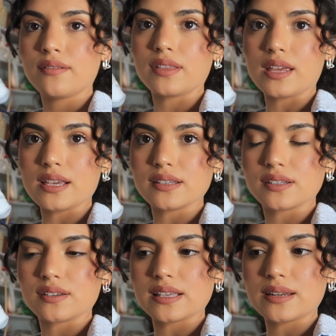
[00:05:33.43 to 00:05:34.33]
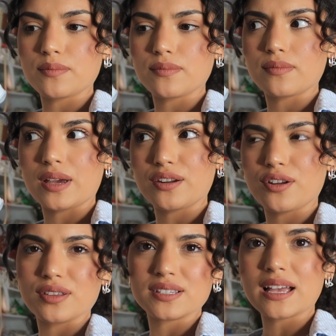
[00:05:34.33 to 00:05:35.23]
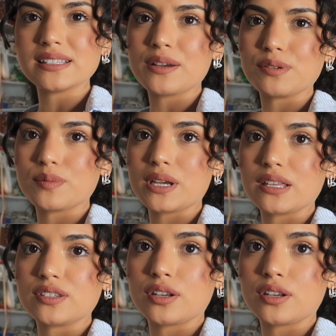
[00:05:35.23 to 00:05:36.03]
for these because I don't know, the sizing was weird.